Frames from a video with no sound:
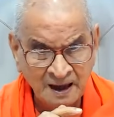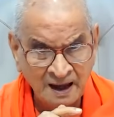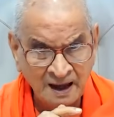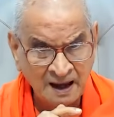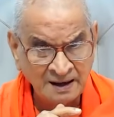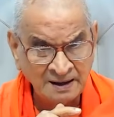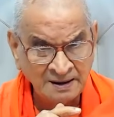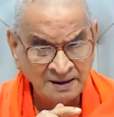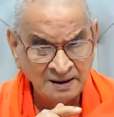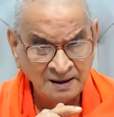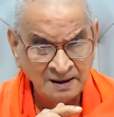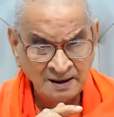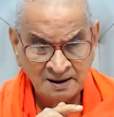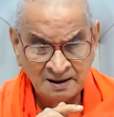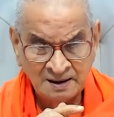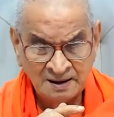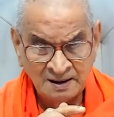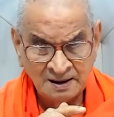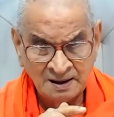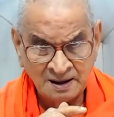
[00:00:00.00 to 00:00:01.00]
And
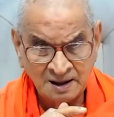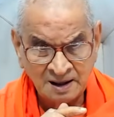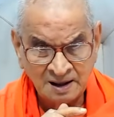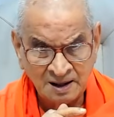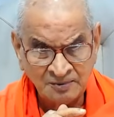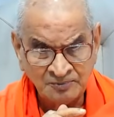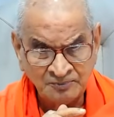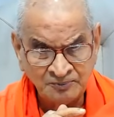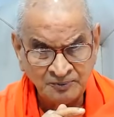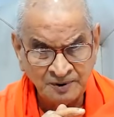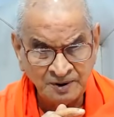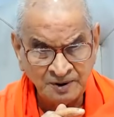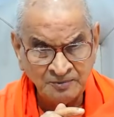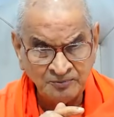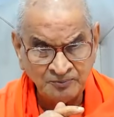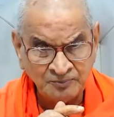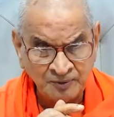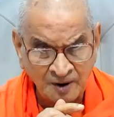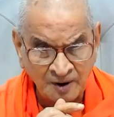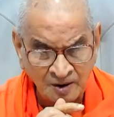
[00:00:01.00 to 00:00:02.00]
if we
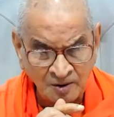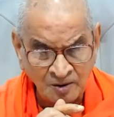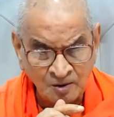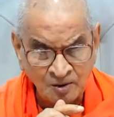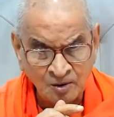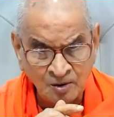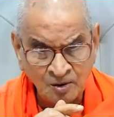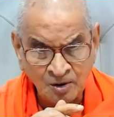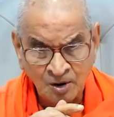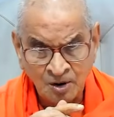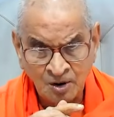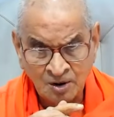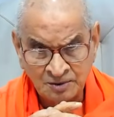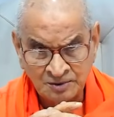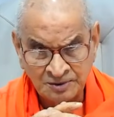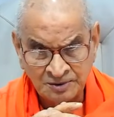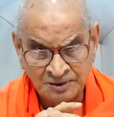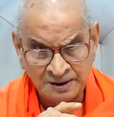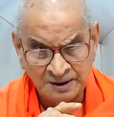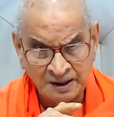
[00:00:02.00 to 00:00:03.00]
follow
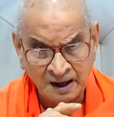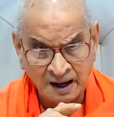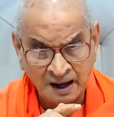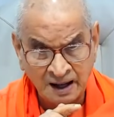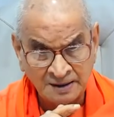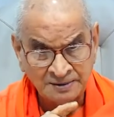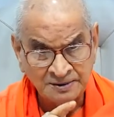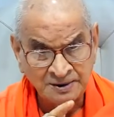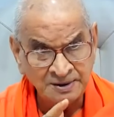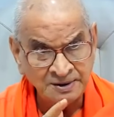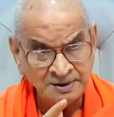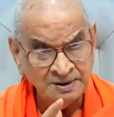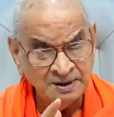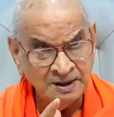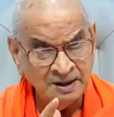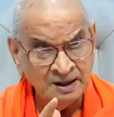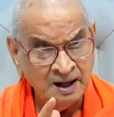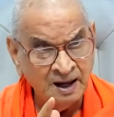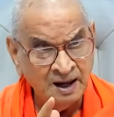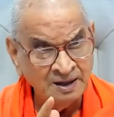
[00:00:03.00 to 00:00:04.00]
the
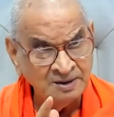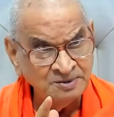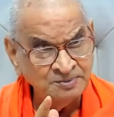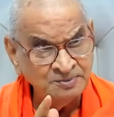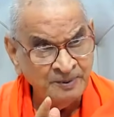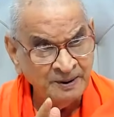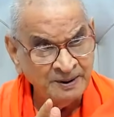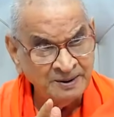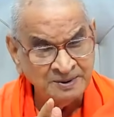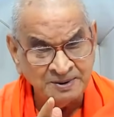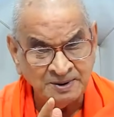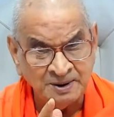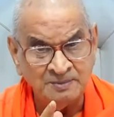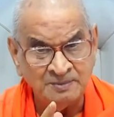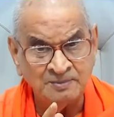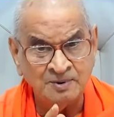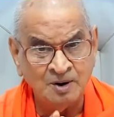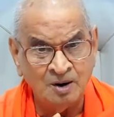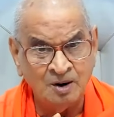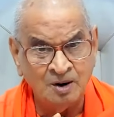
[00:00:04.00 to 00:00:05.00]
Ananda aspect
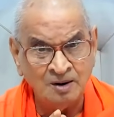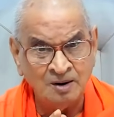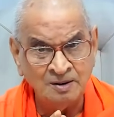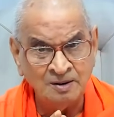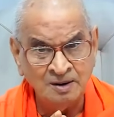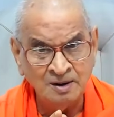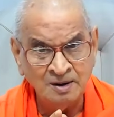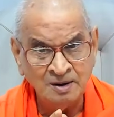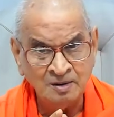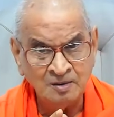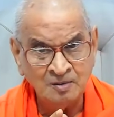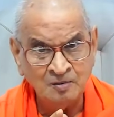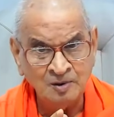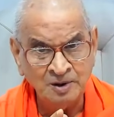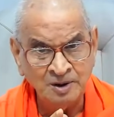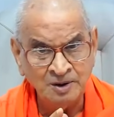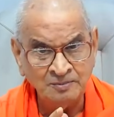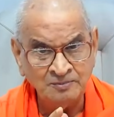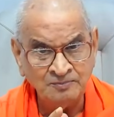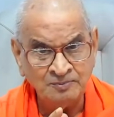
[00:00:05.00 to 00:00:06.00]
of God,
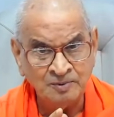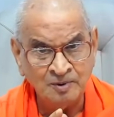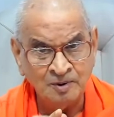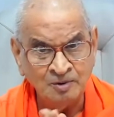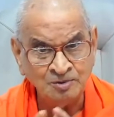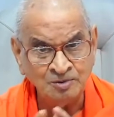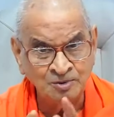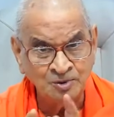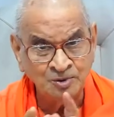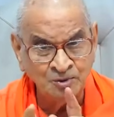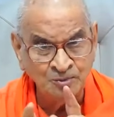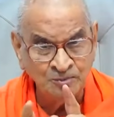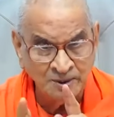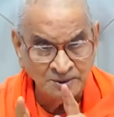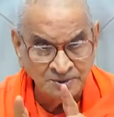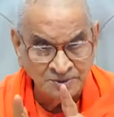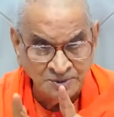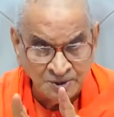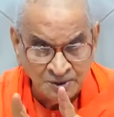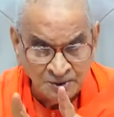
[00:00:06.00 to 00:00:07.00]
we flow through
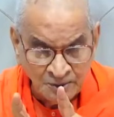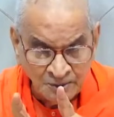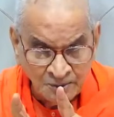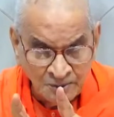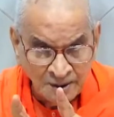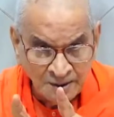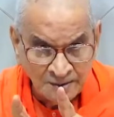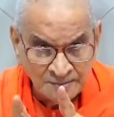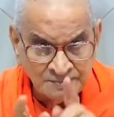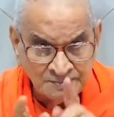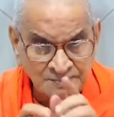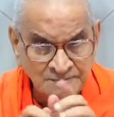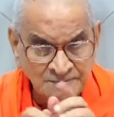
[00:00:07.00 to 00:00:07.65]
Bhakti Yoga.